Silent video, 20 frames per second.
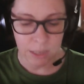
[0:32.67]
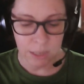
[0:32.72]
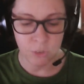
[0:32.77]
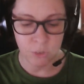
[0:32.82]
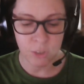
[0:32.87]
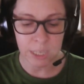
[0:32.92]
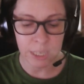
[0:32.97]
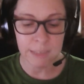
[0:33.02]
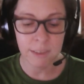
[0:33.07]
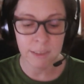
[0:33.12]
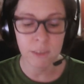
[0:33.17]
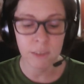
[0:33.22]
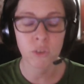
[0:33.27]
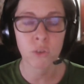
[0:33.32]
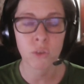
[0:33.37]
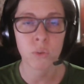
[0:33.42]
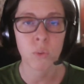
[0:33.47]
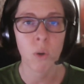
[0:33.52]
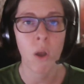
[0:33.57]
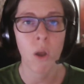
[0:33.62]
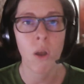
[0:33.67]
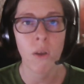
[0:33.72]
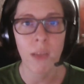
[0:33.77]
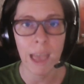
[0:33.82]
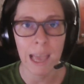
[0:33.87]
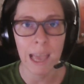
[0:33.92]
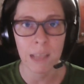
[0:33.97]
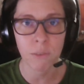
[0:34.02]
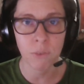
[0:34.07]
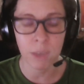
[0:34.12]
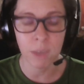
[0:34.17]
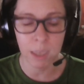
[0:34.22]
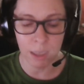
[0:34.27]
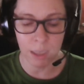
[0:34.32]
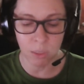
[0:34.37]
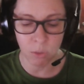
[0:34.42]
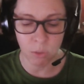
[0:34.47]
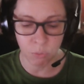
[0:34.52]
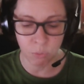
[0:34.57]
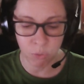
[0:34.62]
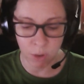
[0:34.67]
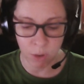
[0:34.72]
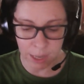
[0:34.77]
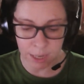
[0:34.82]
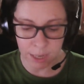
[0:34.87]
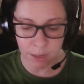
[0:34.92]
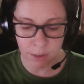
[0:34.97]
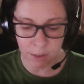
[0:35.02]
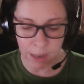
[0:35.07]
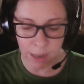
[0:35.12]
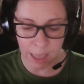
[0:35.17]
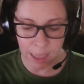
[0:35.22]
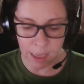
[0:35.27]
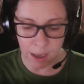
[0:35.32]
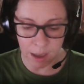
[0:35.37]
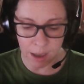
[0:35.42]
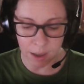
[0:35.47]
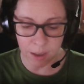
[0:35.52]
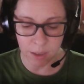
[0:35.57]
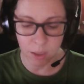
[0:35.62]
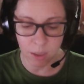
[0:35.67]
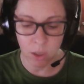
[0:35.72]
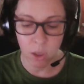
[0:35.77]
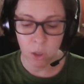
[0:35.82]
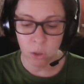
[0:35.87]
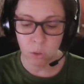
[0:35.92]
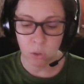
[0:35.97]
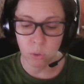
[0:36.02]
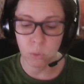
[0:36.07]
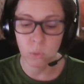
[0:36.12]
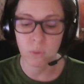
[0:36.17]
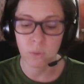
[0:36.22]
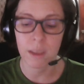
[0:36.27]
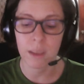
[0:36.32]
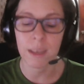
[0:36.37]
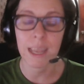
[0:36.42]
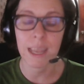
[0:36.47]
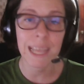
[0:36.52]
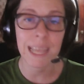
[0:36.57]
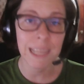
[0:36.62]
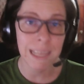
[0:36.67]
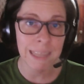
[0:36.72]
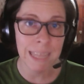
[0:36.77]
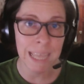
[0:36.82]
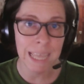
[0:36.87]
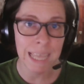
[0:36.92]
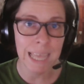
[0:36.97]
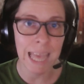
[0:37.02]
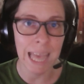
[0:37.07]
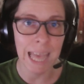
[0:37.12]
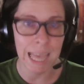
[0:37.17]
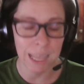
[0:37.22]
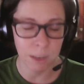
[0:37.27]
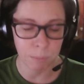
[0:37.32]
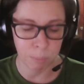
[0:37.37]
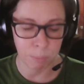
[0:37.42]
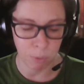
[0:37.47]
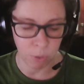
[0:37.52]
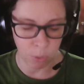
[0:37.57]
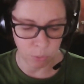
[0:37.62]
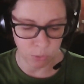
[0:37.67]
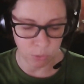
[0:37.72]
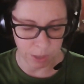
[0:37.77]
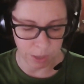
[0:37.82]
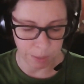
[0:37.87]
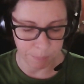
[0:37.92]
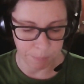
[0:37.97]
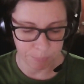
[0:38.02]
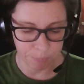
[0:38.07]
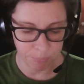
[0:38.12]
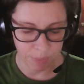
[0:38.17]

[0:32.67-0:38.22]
She is a strong advocate for ethical AI use in editing and book coaching.